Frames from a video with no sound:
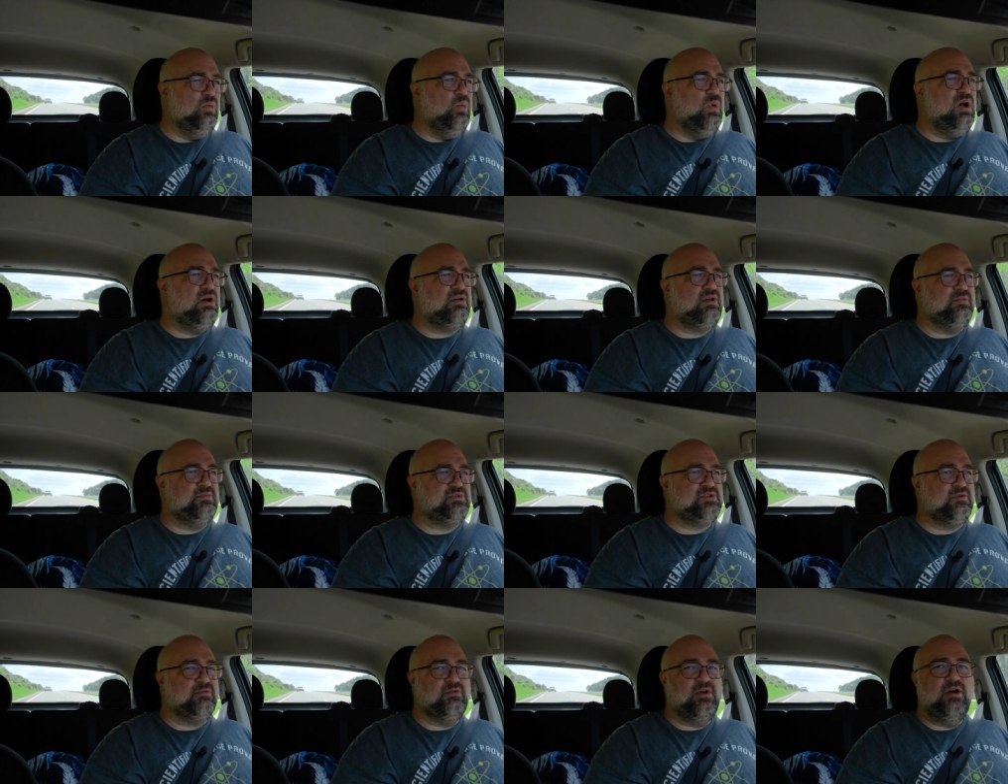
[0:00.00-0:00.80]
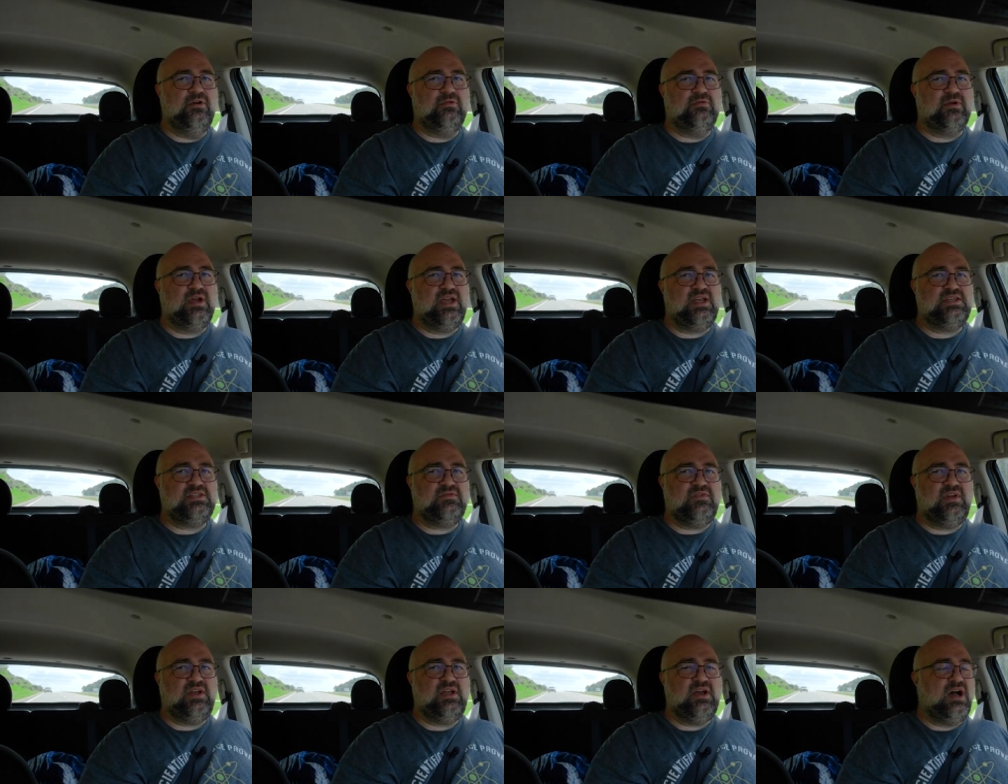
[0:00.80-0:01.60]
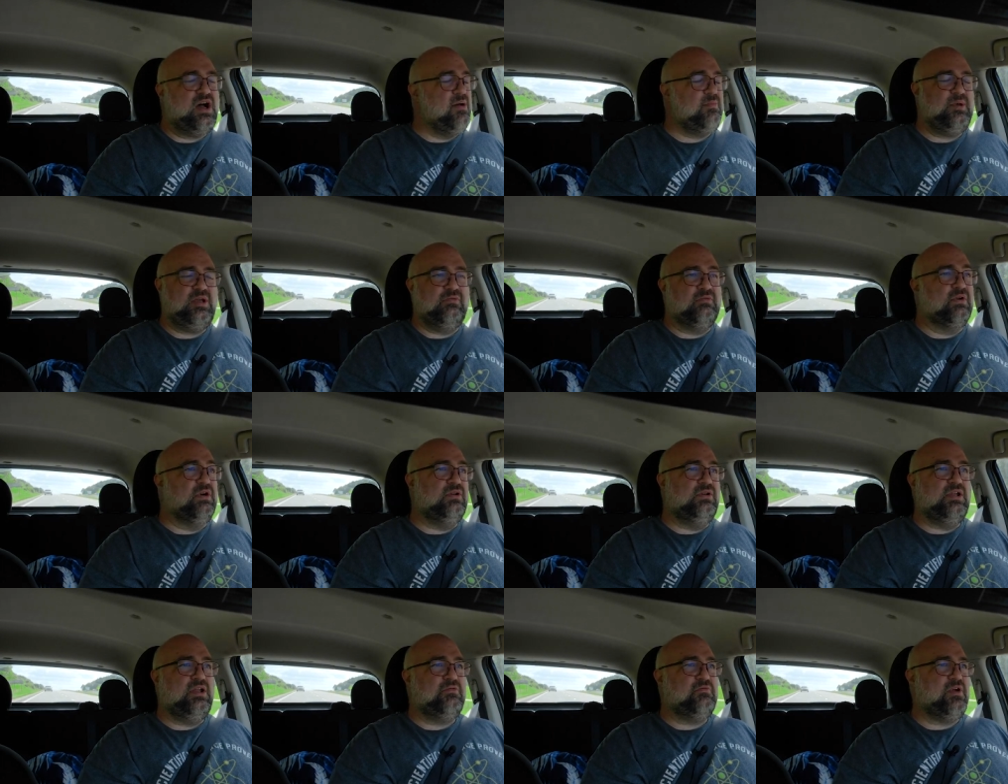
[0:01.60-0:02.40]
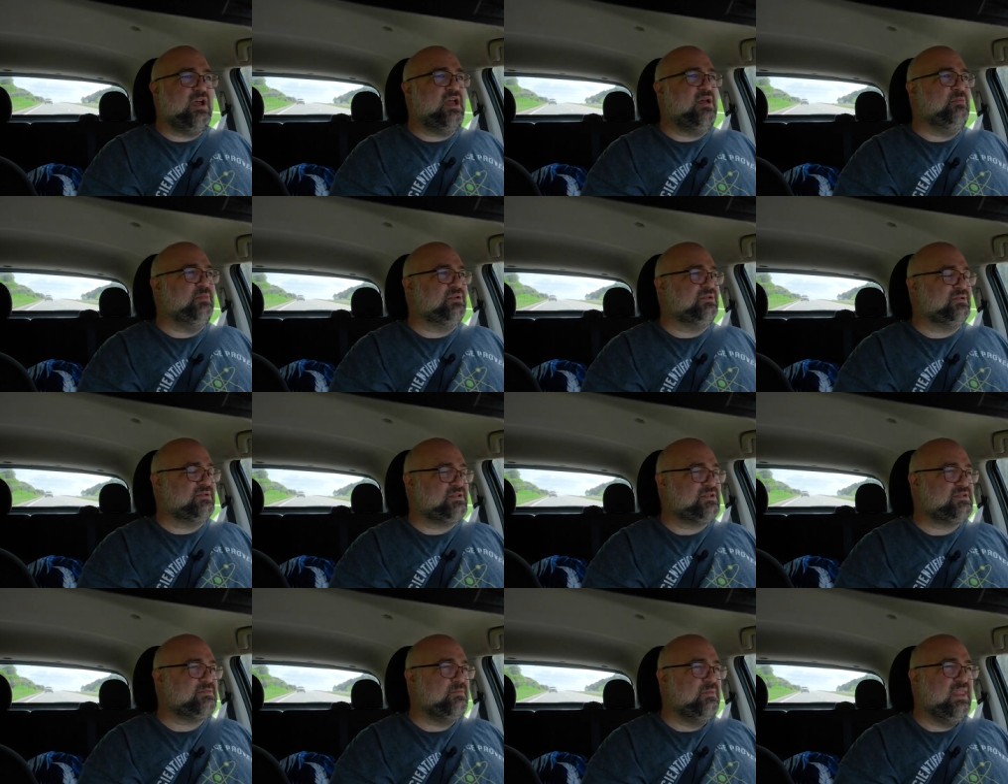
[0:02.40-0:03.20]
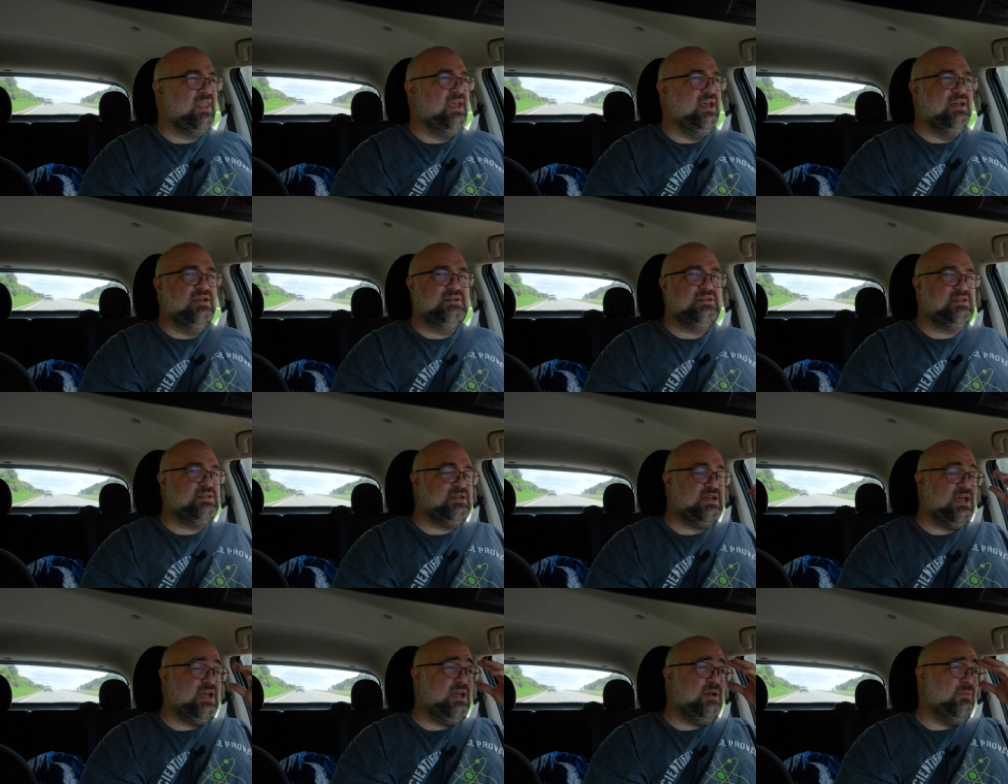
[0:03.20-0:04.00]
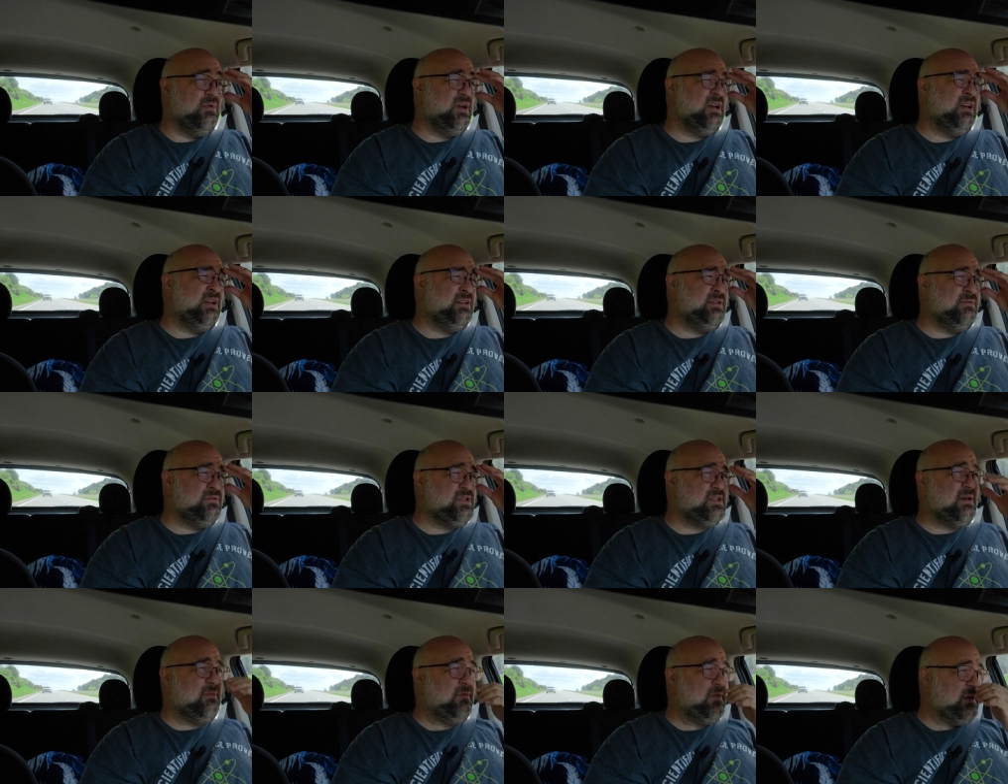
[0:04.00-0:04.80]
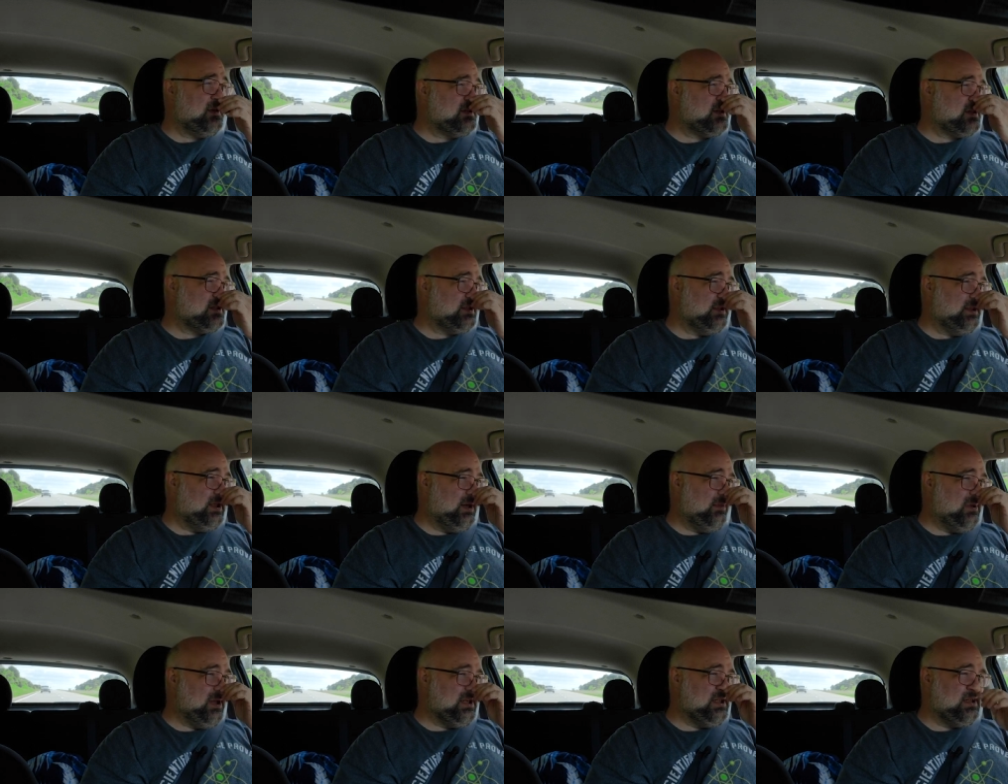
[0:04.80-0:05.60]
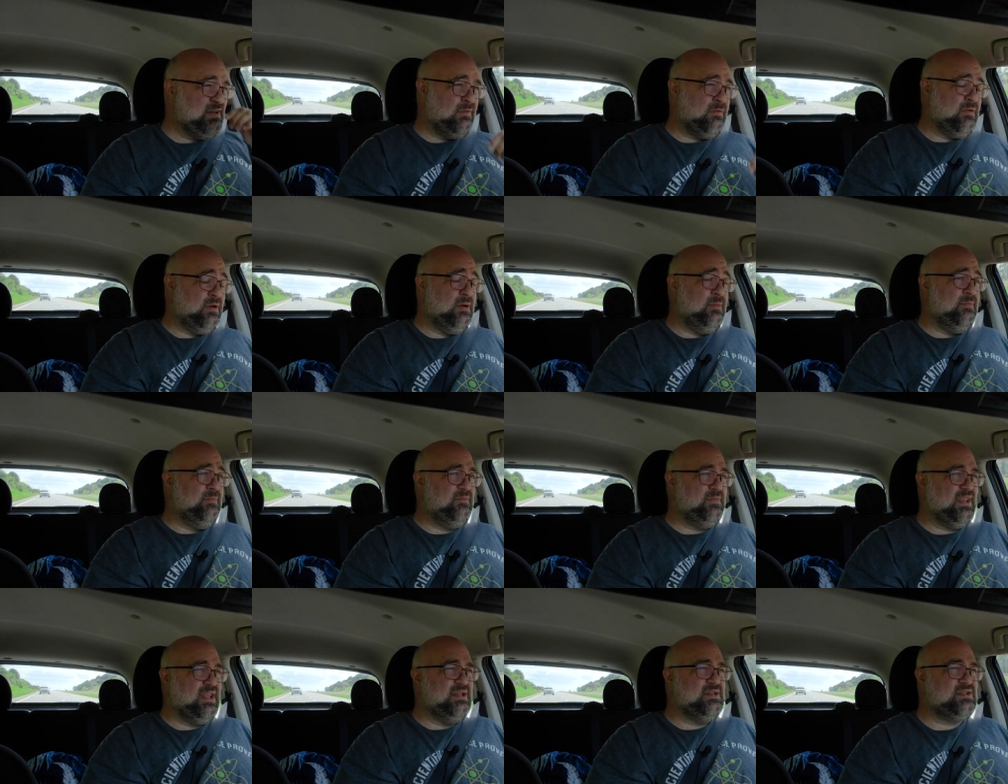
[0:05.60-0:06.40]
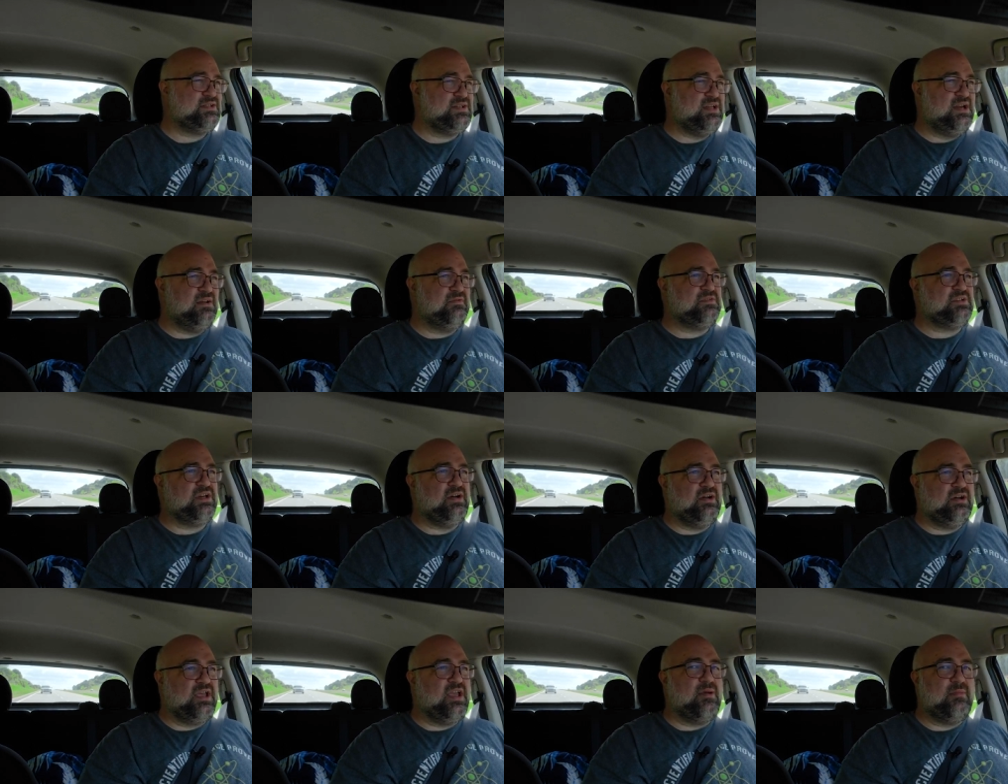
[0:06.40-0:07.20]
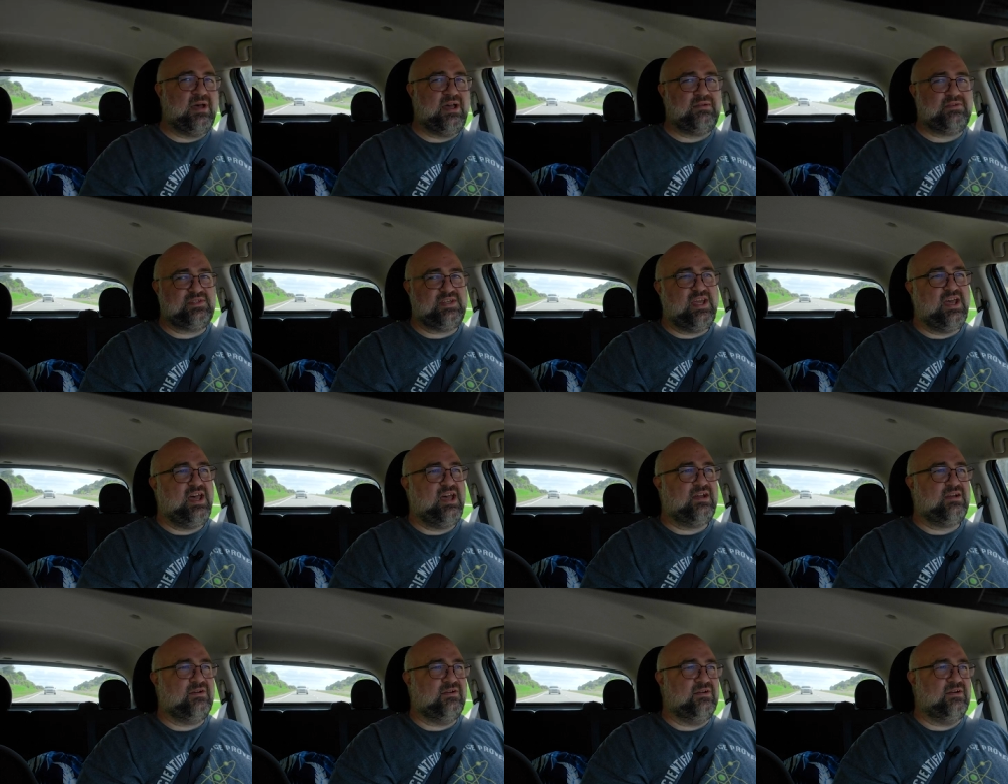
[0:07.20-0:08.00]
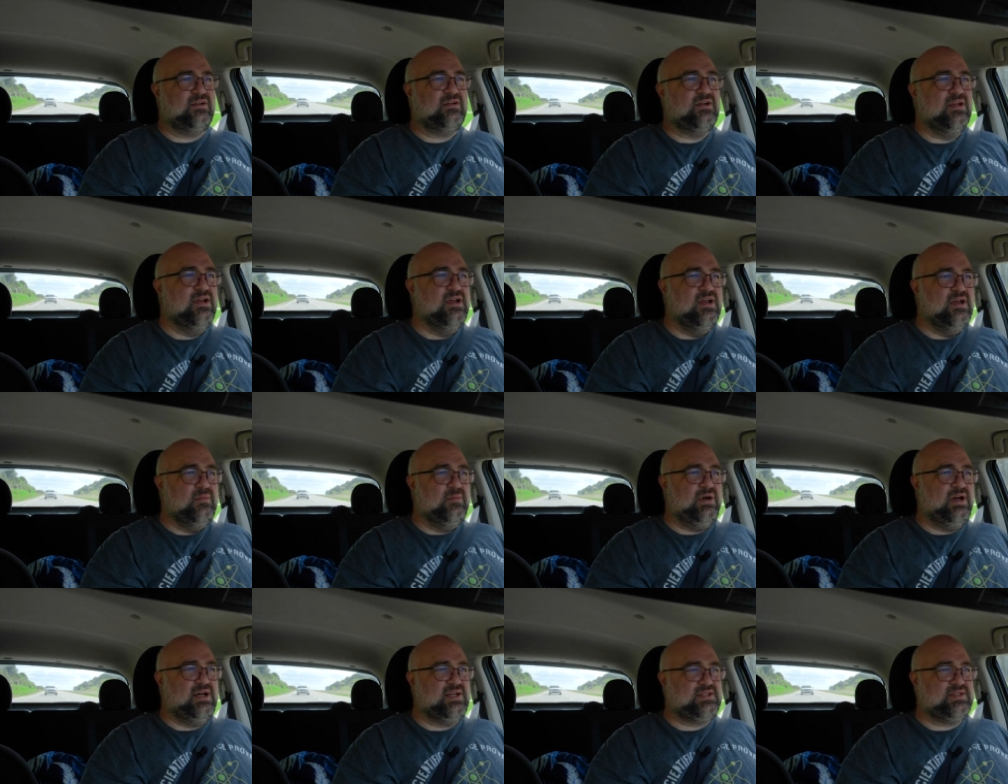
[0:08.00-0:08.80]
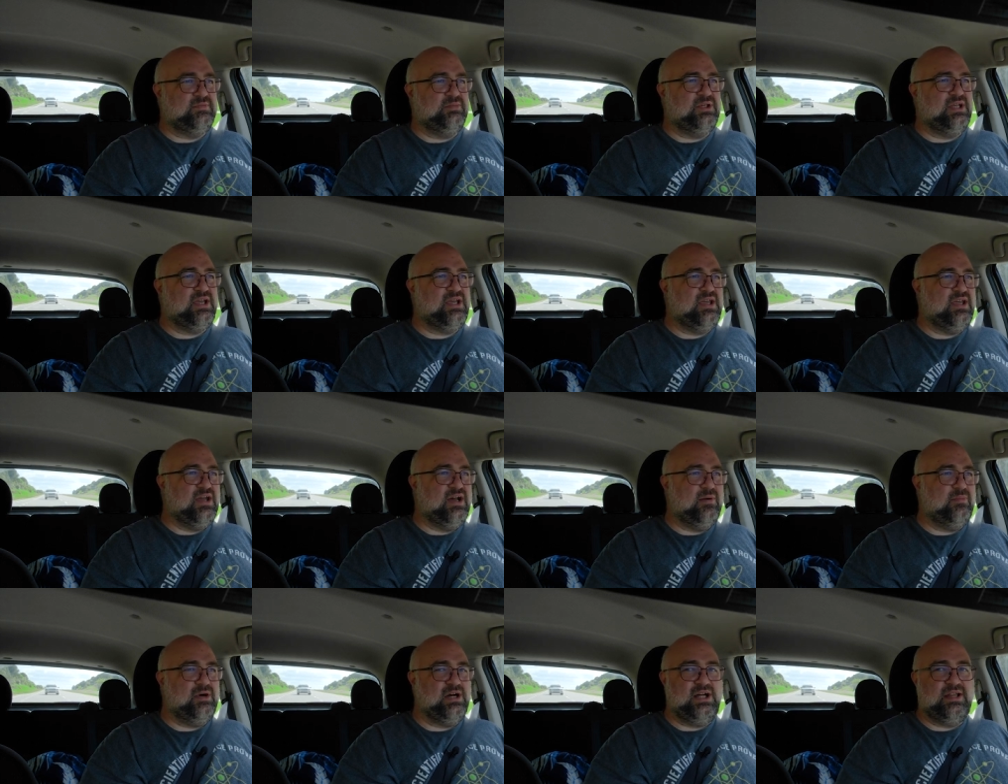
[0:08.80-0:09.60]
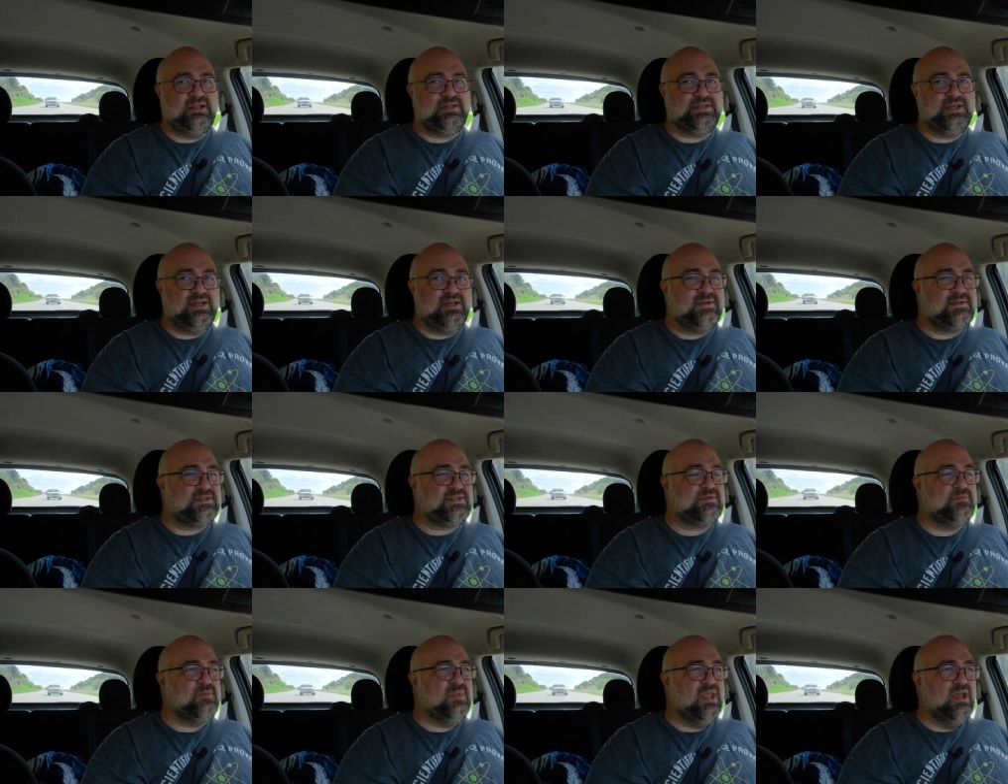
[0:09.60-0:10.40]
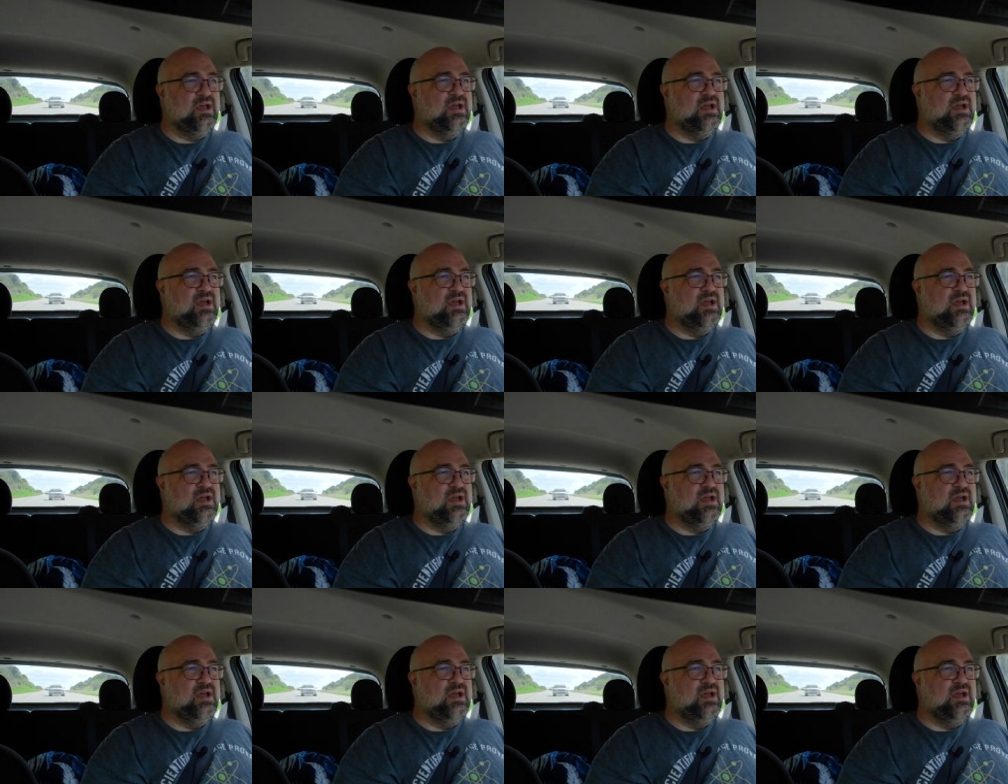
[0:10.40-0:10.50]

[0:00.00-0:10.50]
Welcome to Road Rage Video, Rollin' Rambles. Today we're going to do something just a little bit different. Instead of talking about tech or possibly politics,